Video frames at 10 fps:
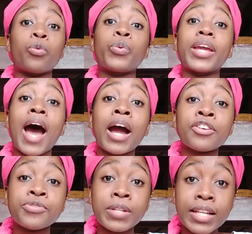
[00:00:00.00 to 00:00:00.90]
We
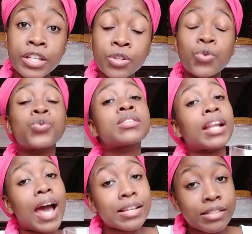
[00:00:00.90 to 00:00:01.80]
actually use
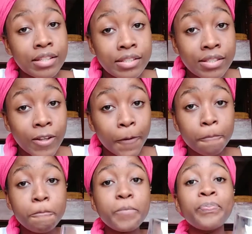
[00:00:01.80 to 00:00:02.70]
glasses
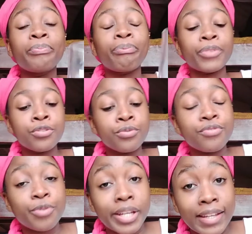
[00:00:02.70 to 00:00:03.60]
to
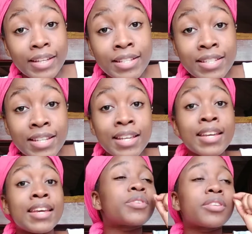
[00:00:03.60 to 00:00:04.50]
drink it.
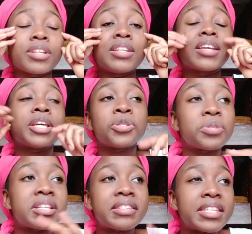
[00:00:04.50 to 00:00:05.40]
In case you
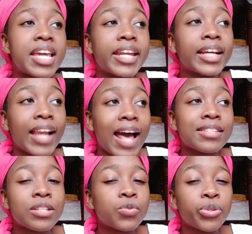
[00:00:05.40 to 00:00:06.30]
didn't see any
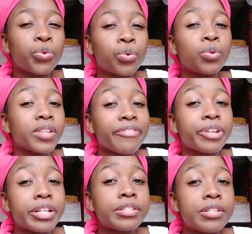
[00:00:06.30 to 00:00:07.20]
glasses when you Googled
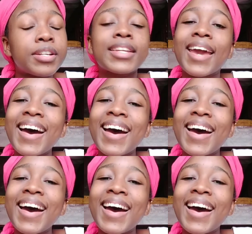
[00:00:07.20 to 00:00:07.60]
African children,